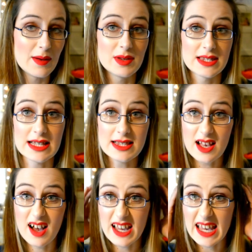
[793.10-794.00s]
Since
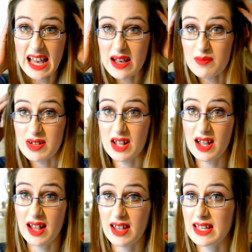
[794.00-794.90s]
I am
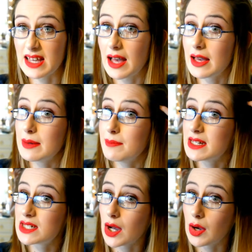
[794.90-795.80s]
like a
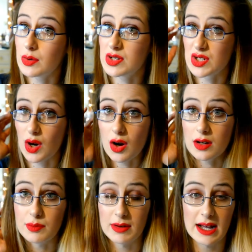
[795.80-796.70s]
mid-tone
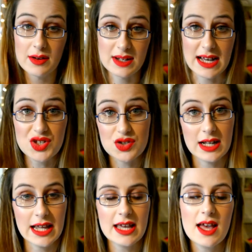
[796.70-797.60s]
dark brown
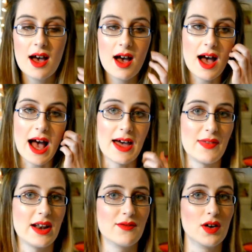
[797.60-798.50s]
naturally and
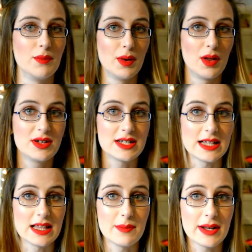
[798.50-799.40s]
then I've got blonde
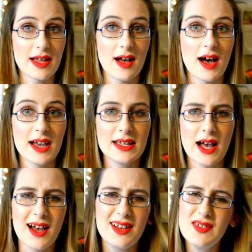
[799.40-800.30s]
in the minute, I
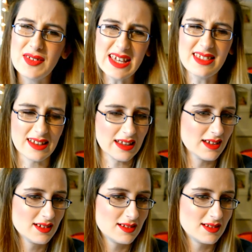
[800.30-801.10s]
love either.